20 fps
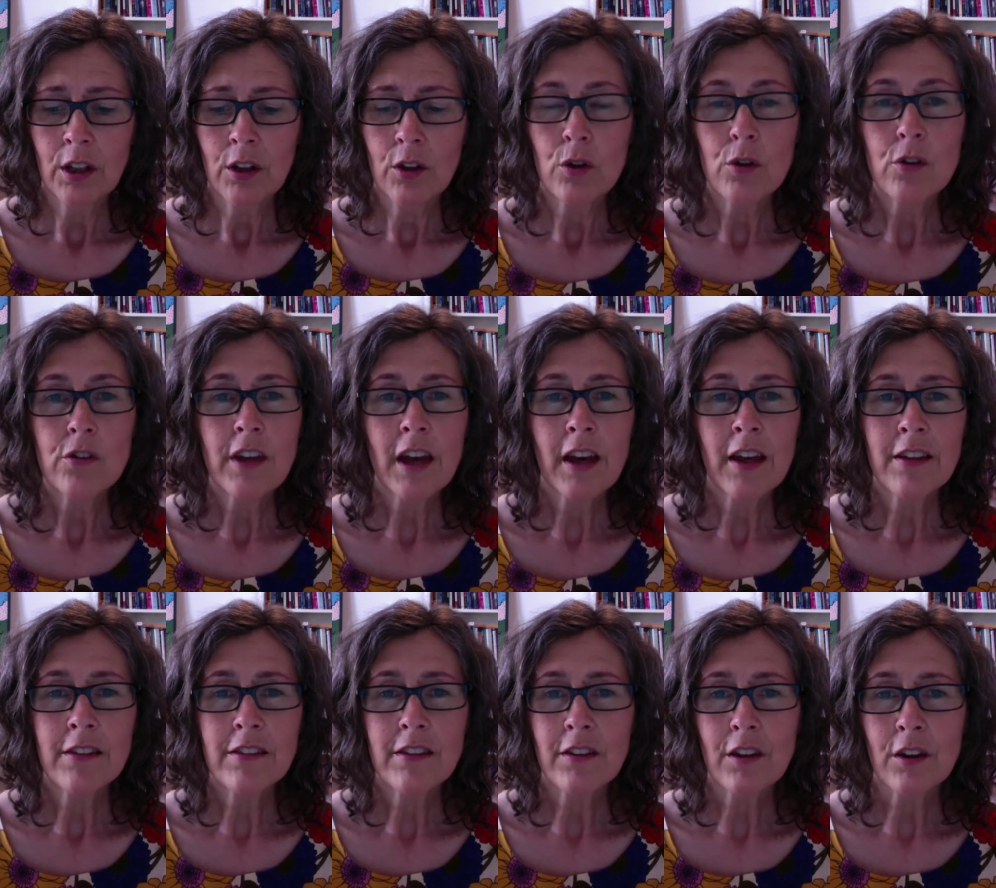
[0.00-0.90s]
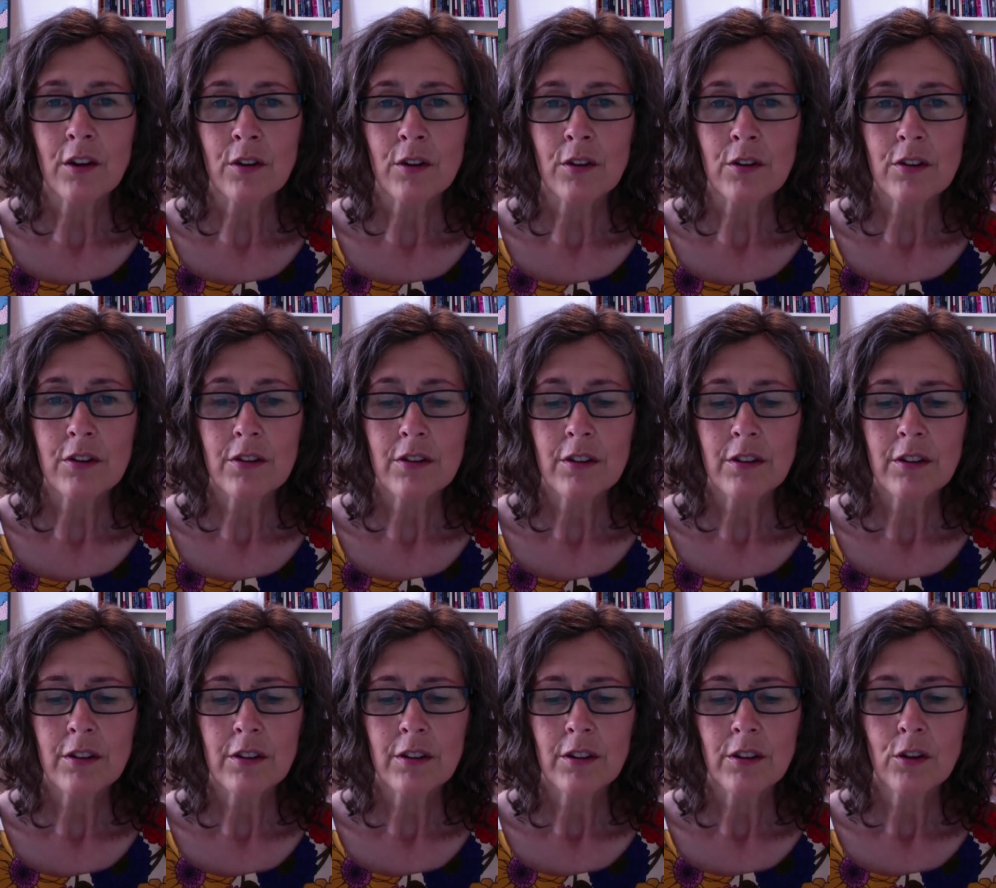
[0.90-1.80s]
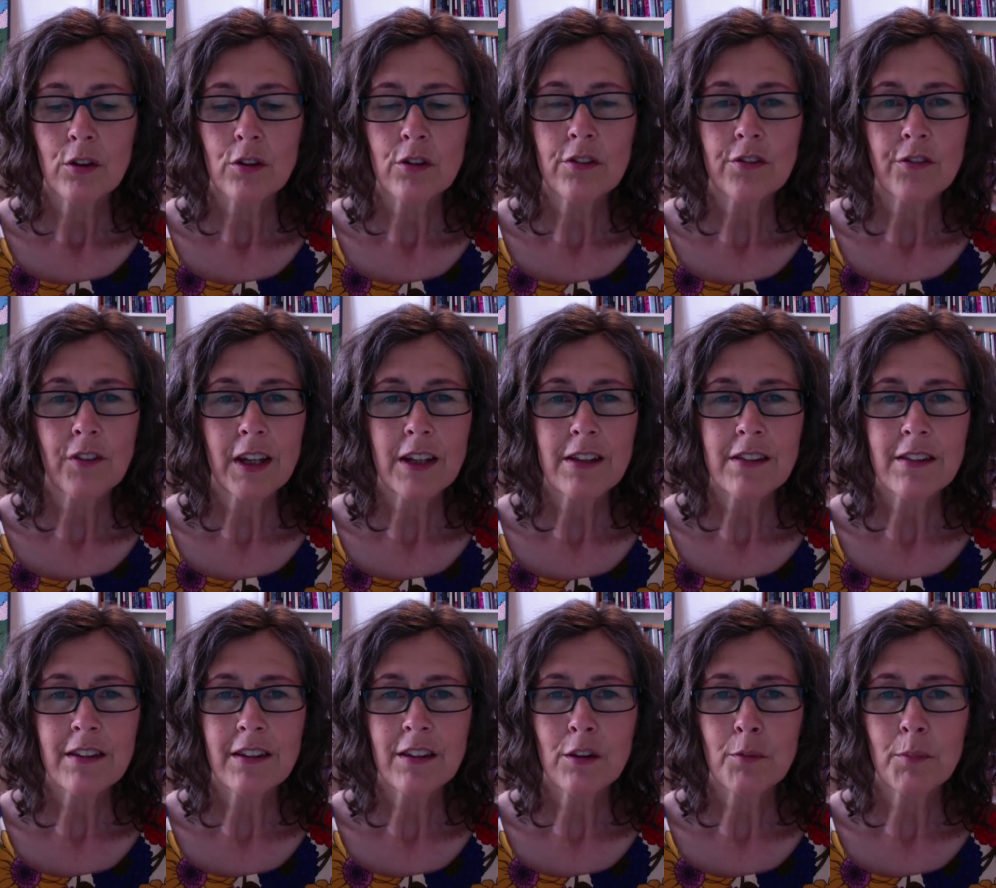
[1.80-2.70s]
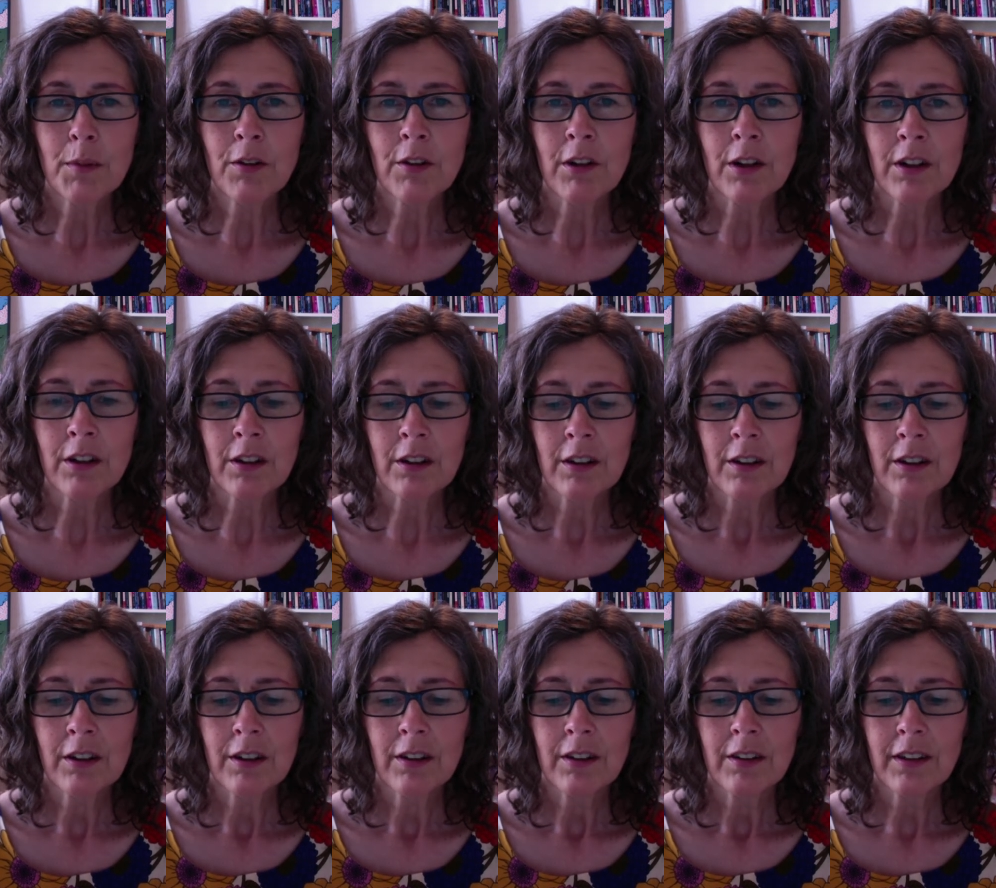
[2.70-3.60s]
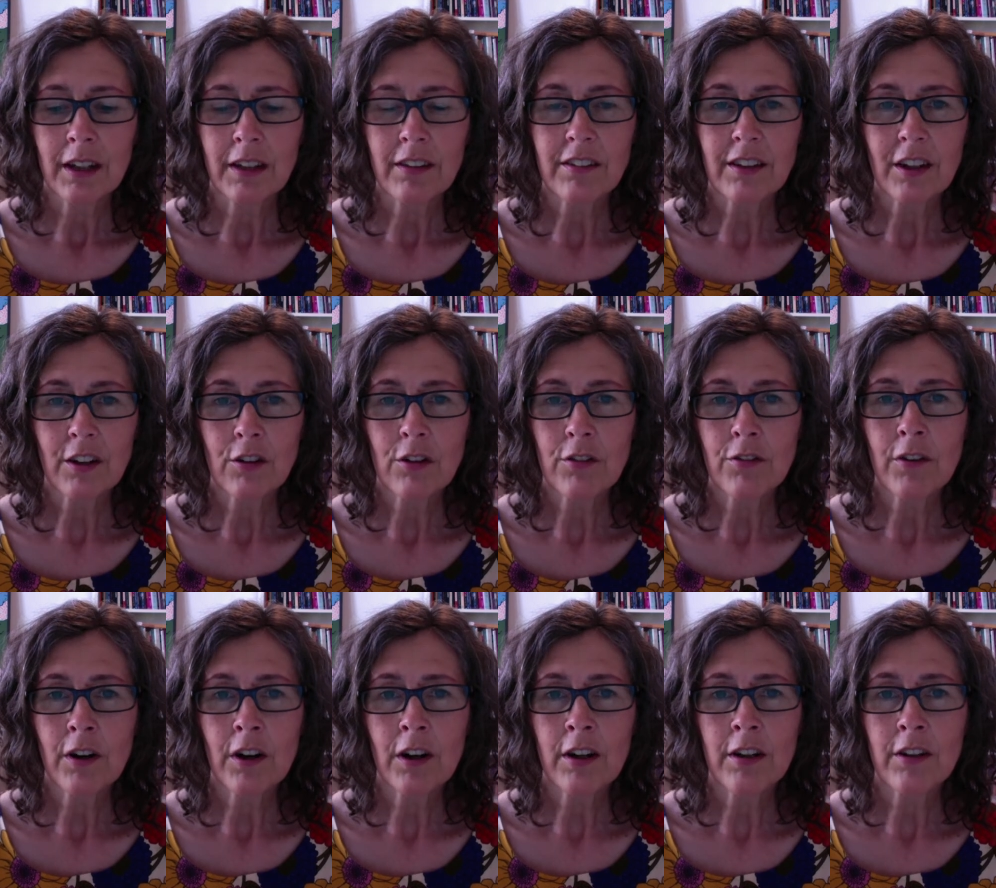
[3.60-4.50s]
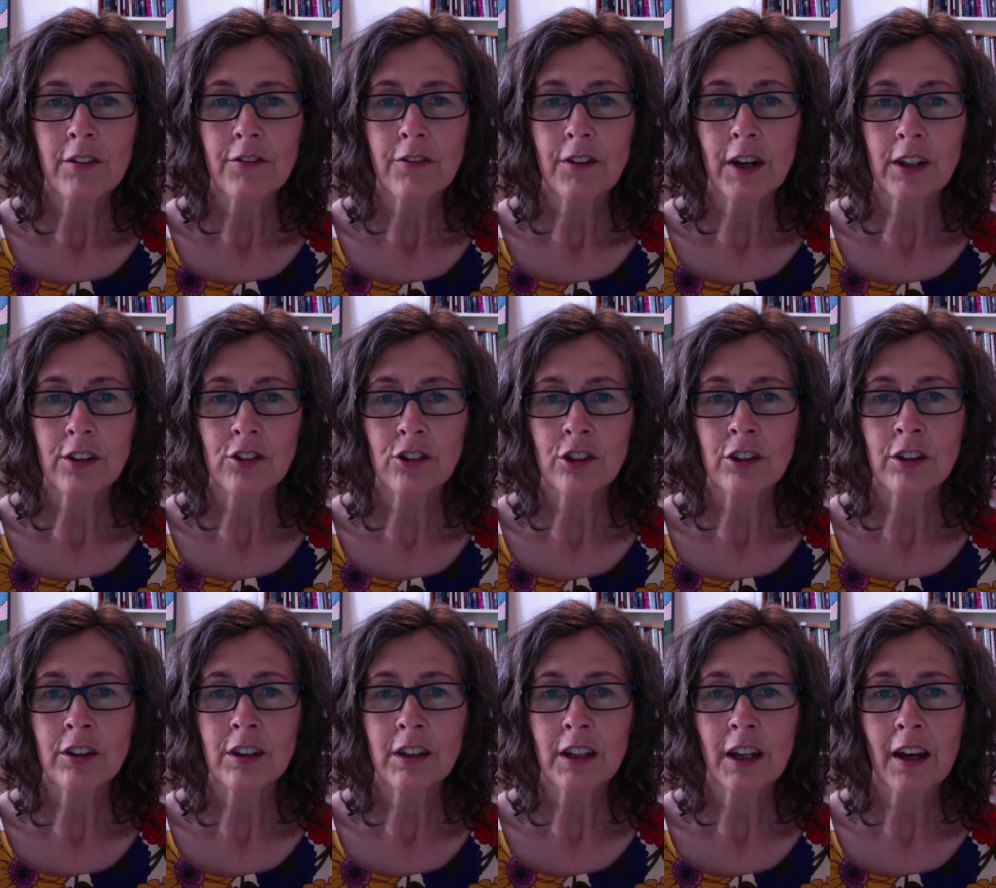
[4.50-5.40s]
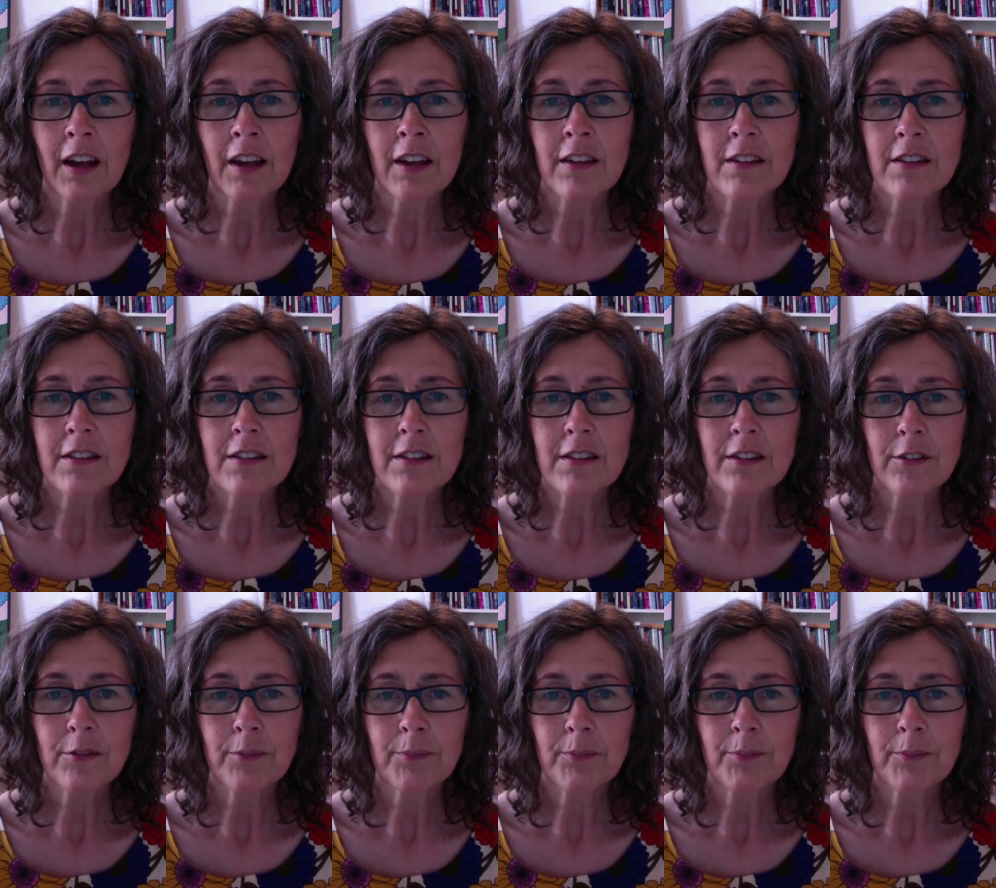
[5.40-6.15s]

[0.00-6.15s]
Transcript: Whose hands are those? Whose face in the mirror? That terrified, fractured gaze.